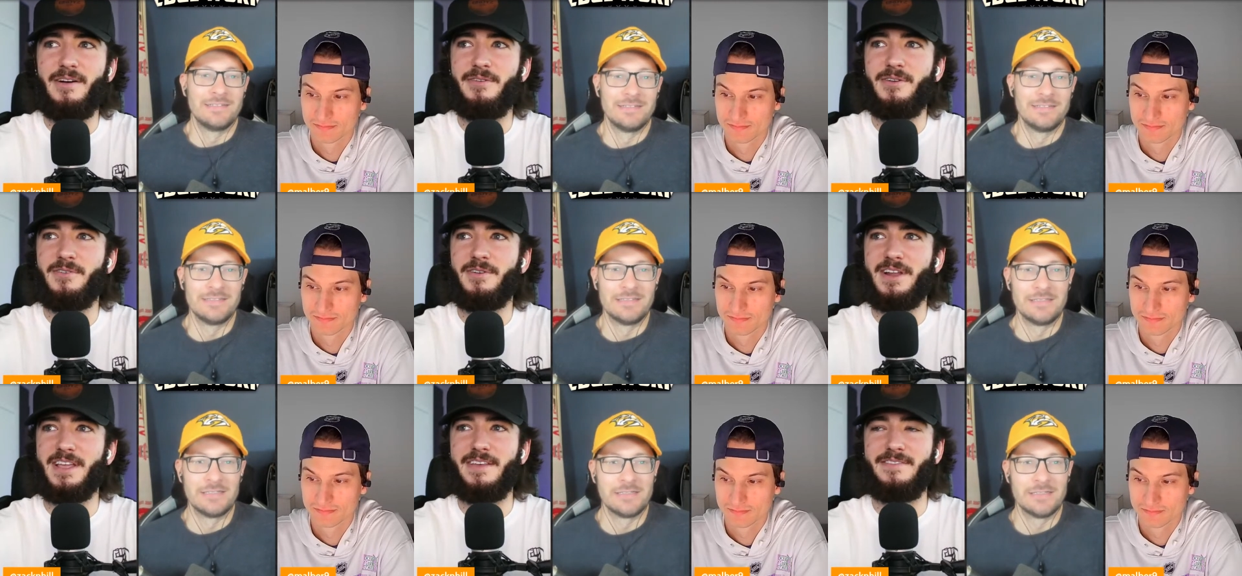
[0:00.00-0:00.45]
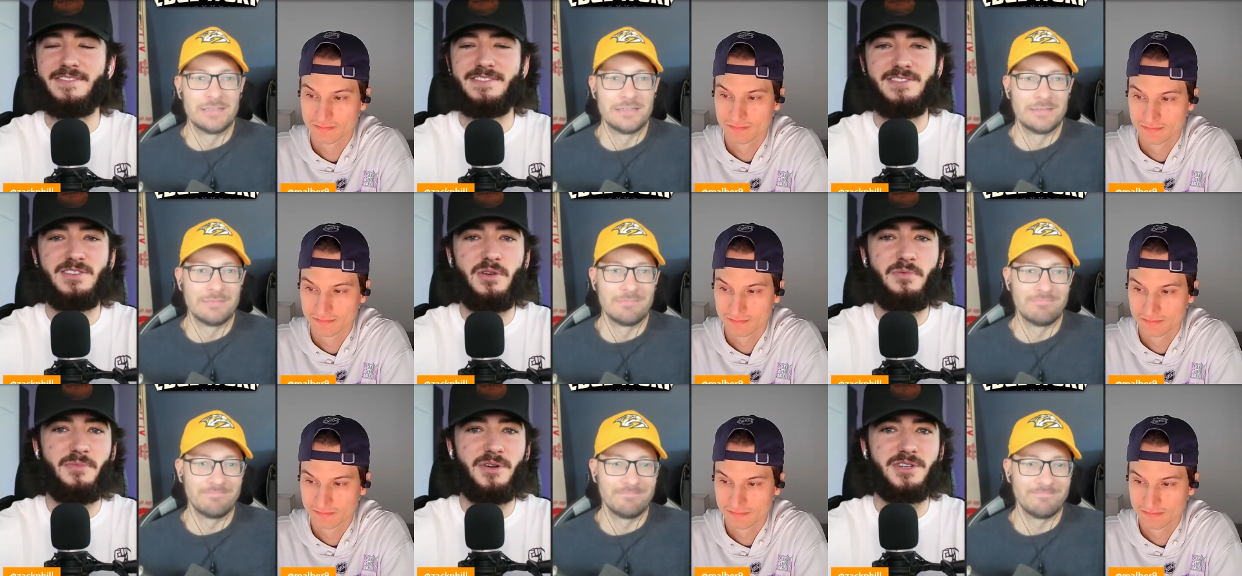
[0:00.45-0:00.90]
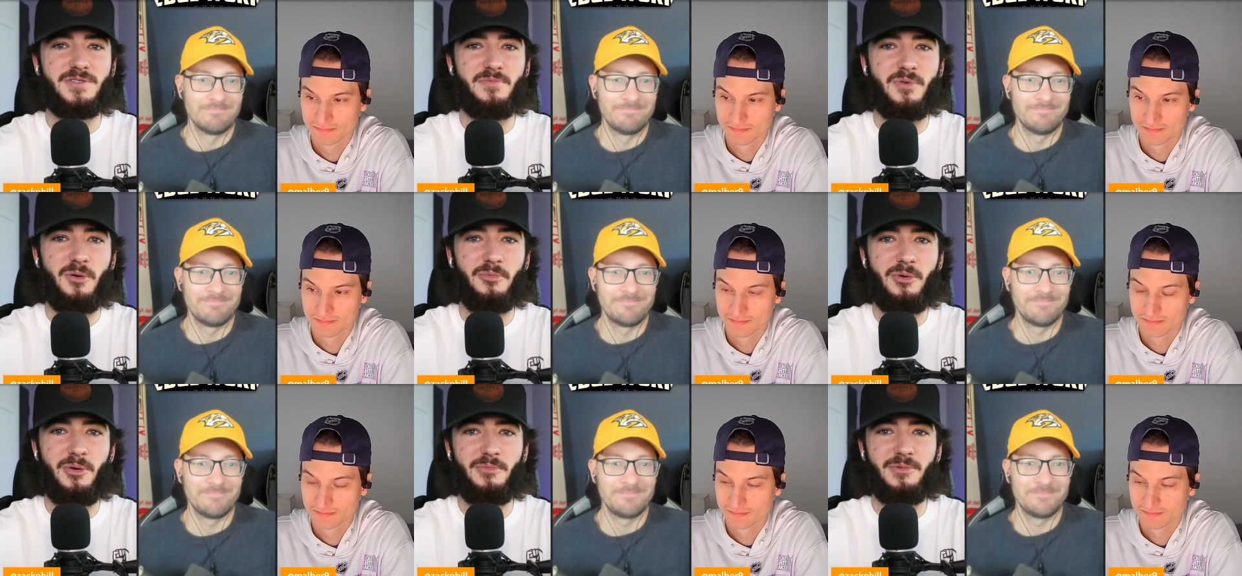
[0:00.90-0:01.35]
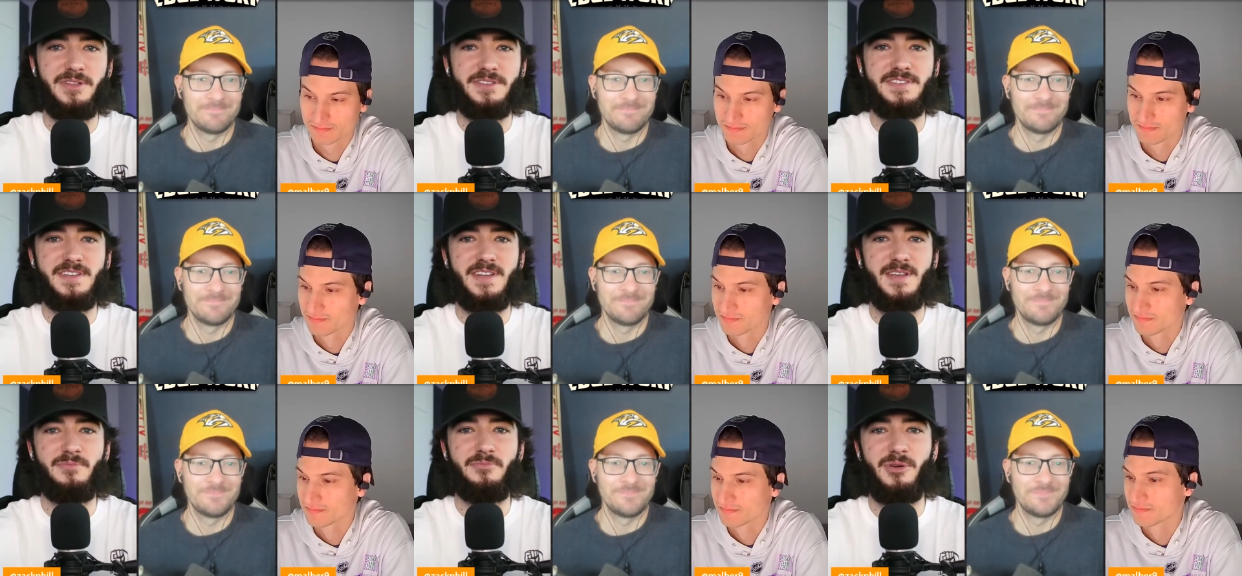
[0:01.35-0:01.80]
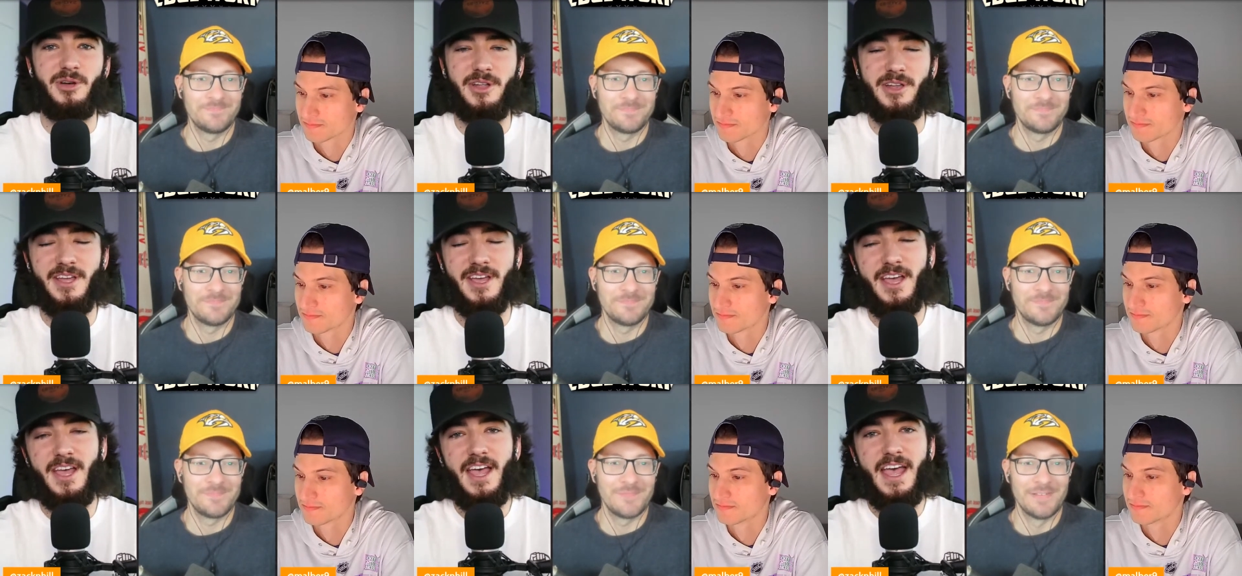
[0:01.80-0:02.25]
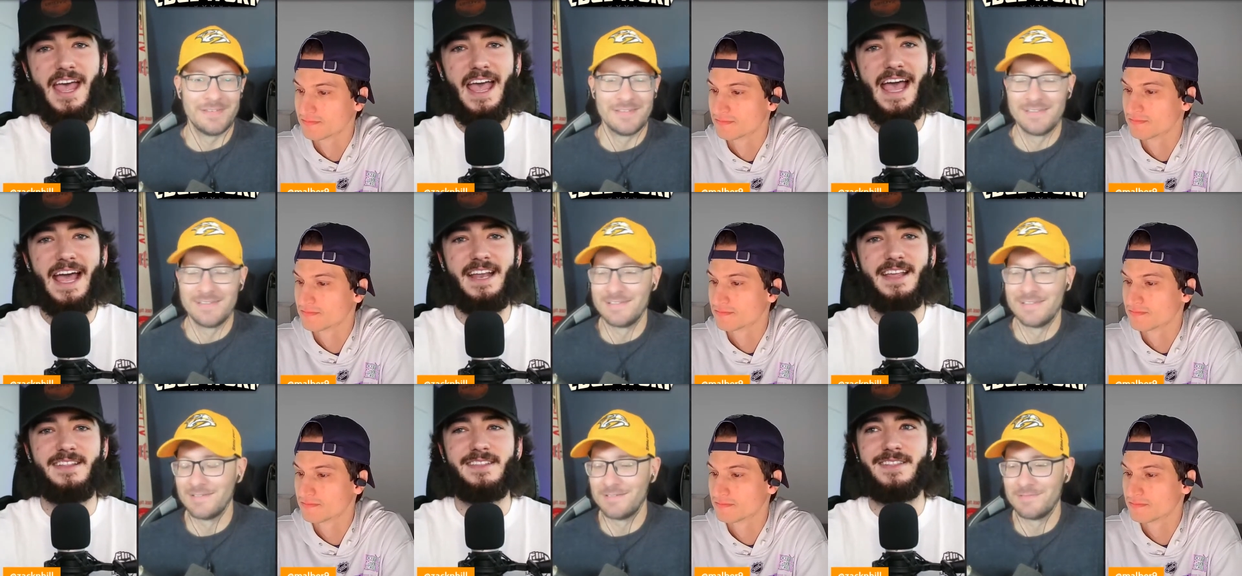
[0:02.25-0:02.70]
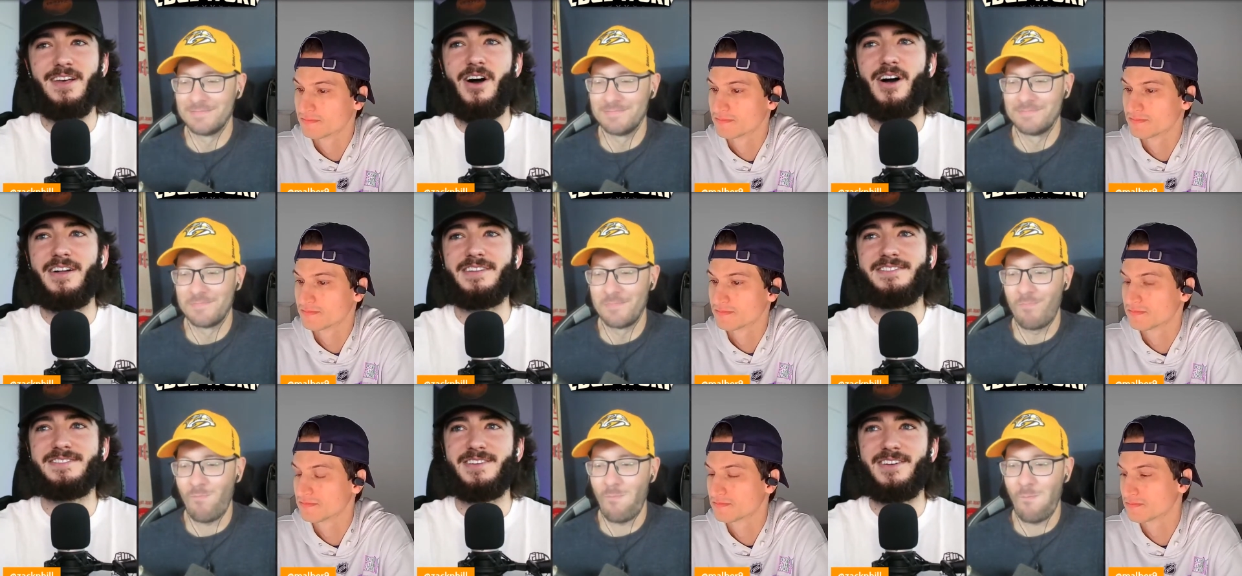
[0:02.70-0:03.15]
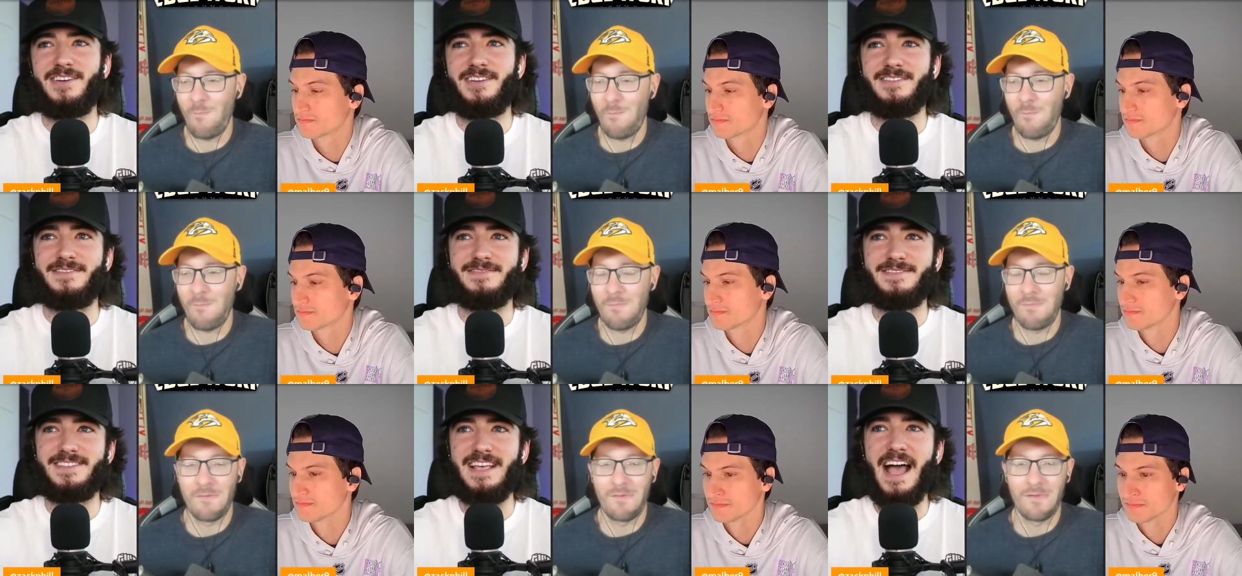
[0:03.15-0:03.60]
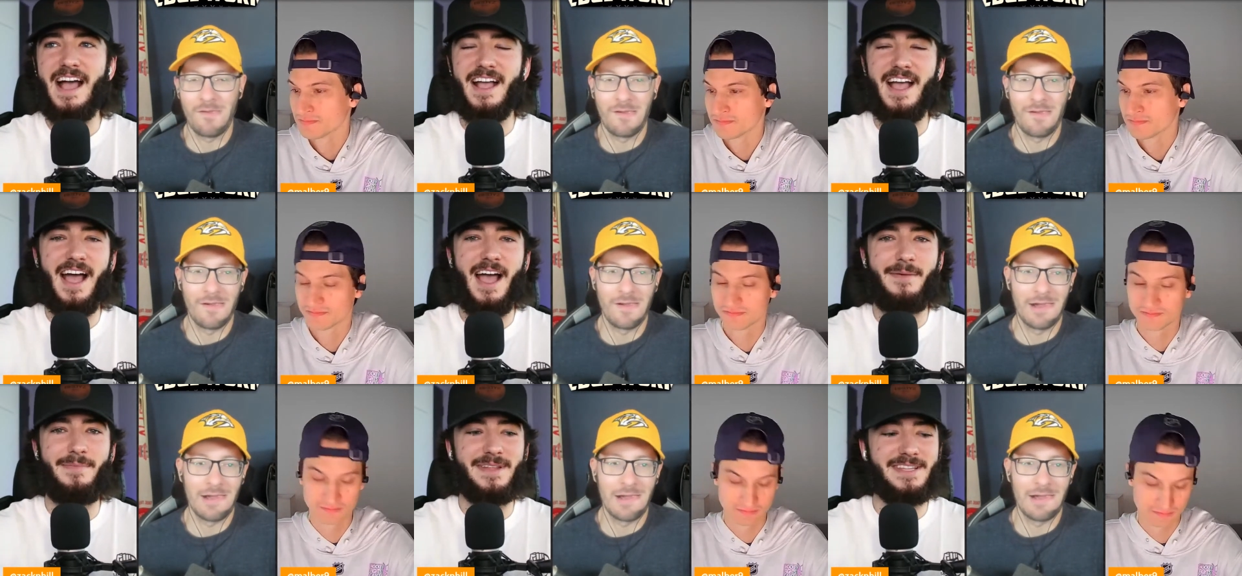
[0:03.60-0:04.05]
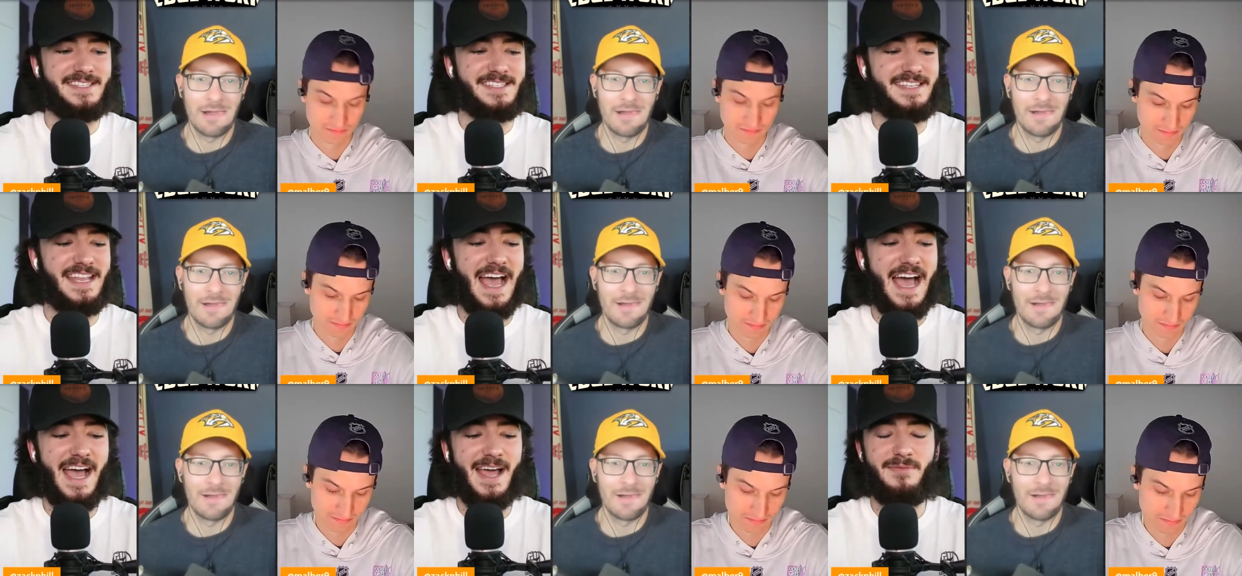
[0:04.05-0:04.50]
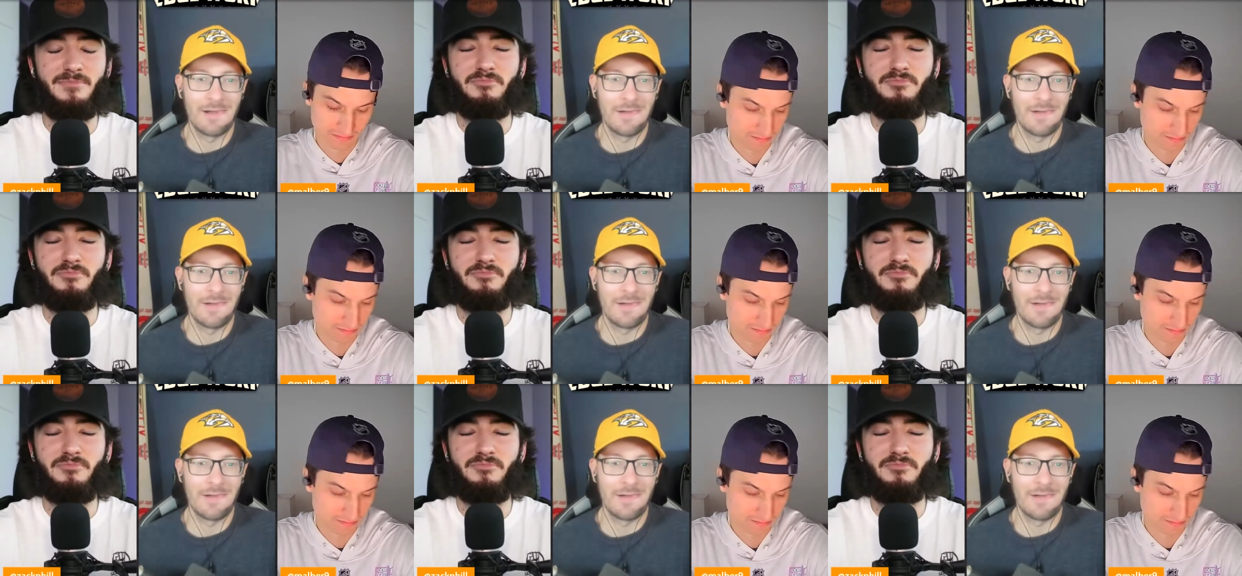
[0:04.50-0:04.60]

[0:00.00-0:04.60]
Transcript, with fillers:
Speaker 1: We don't want to give it too much more publicity, but any thoughts on Zach Hyman's dad